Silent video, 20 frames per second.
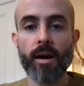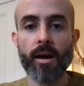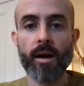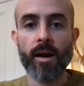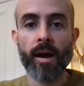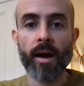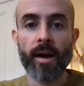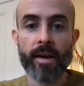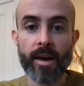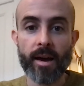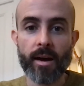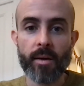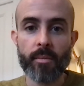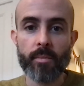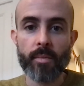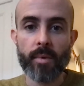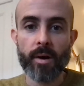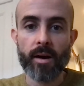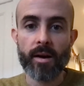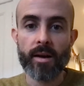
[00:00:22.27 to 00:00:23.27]
I
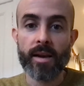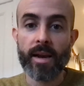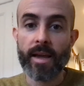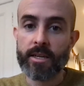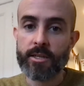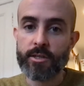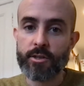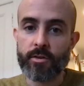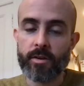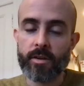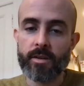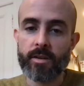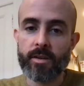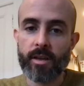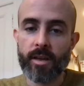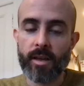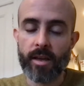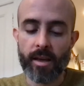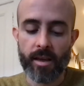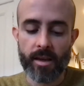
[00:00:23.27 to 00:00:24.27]
am a lecturer
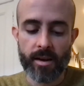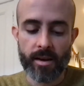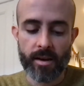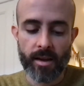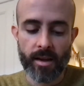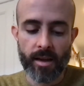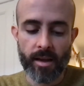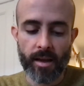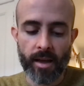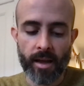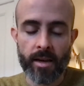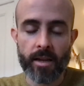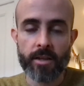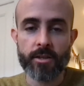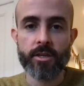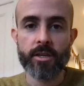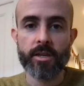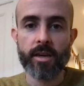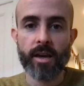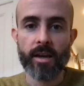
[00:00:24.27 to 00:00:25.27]
in
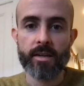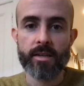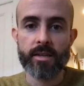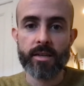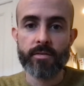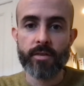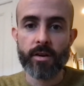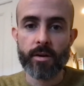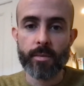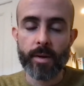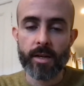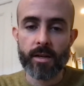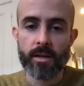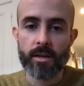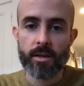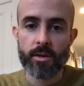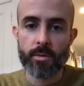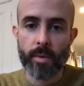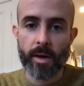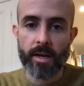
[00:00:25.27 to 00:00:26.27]
Energy and Environmental
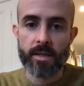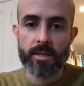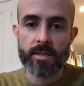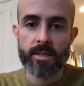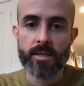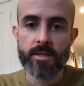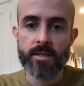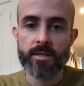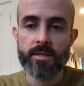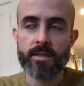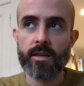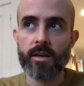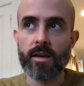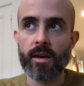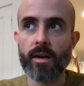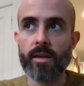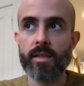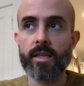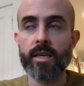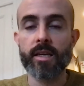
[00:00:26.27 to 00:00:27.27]
Humanities
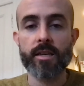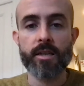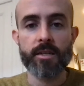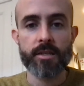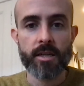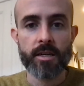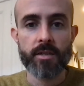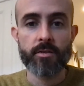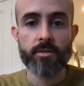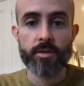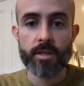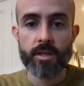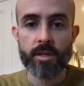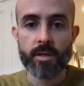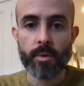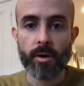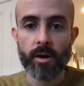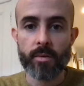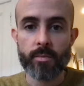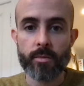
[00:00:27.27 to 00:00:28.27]
in the English Literature
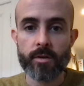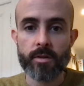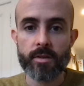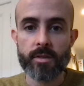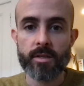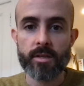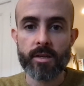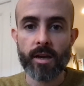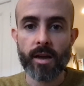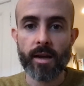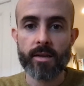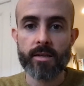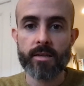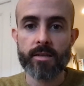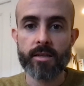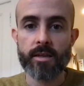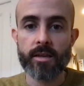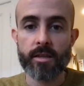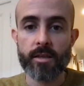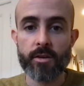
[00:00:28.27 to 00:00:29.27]
Department at
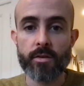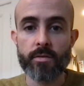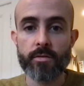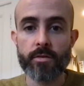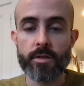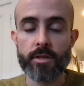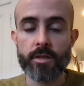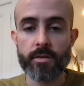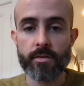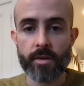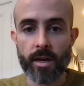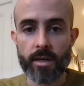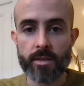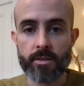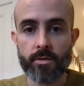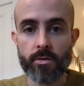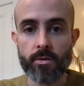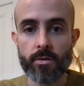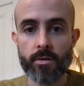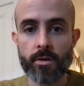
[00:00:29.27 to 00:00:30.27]
the University of
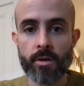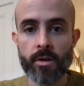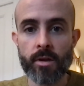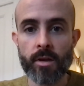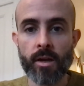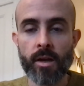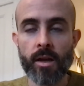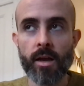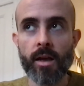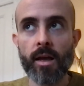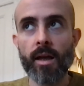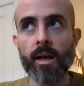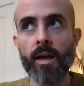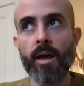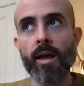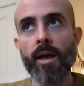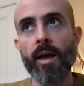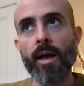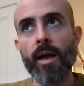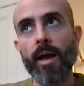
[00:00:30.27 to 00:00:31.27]
Glasgow.
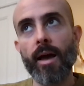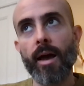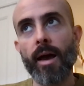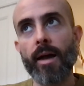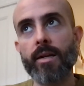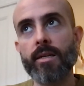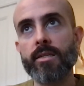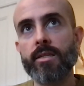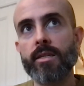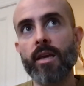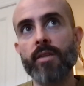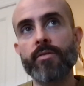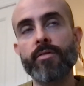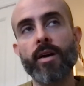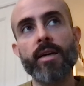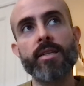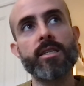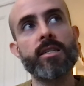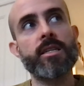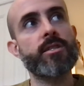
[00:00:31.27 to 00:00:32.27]
And if I
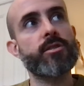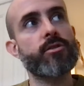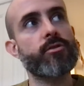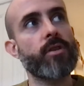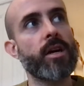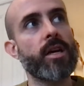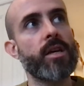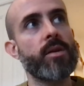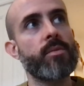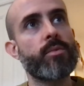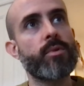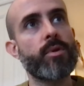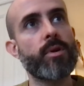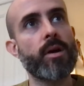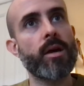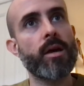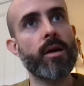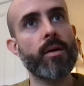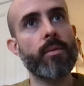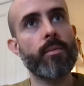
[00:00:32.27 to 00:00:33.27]
had to describe
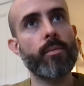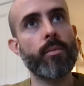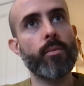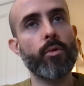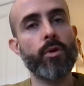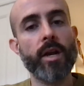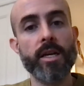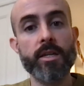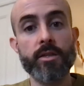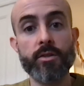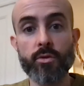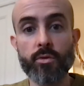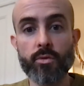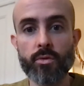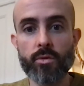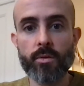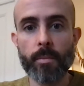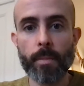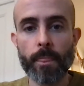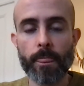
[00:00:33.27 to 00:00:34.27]
what I
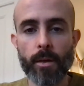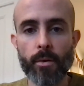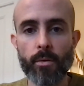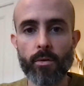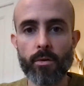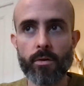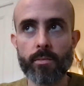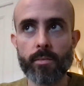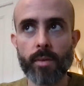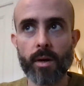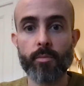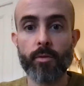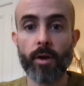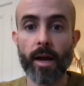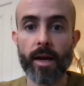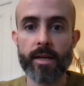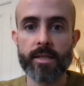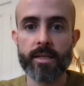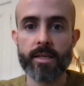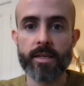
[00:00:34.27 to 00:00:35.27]
do, or my
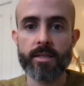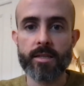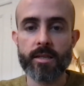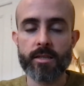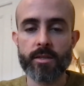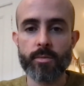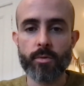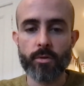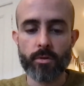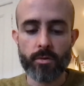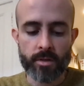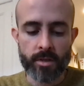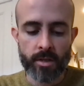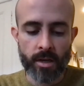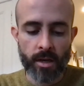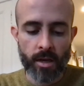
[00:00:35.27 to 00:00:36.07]
practice, I suppose,